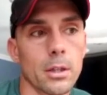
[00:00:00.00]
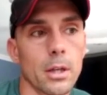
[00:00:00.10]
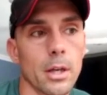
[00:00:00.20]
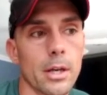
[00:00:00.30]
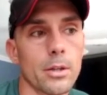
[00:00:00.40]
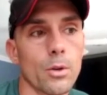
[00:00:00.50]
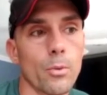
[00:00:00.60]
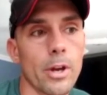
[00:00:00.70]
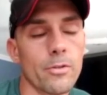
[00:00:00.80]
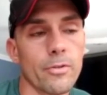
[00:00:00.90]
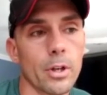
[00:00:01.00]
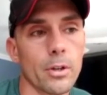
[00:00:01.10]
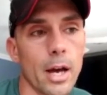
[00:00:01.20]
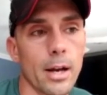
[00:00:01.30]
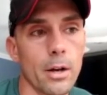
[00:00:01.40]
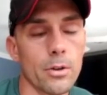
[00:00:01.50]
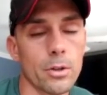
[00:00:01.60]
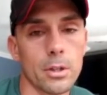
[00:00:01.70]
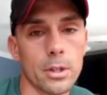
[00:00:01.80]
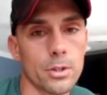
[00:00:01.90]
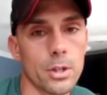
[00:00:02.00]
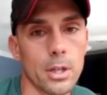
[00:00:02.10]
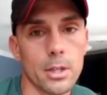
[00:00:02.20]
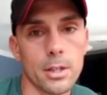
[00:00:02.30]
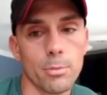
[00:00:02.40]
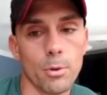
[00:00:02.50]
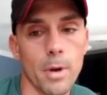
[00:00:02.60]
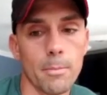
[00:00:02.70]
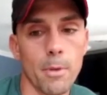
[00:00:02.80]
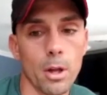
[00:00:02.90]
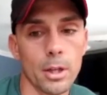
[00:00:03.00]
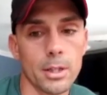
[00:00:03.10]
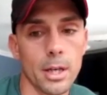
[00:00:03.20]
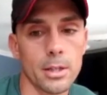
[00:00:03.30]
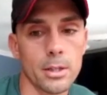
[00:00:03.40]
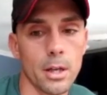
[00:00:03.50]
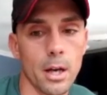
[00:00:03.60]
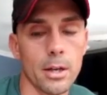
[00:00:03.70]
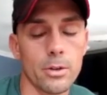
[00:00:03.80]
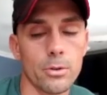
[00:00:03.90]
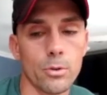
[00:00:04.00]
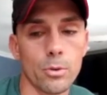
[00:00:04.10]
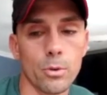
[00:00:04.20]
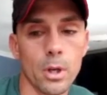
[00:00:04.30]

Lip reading: And the way you figure that out, you can just get a simple metabolic test. I do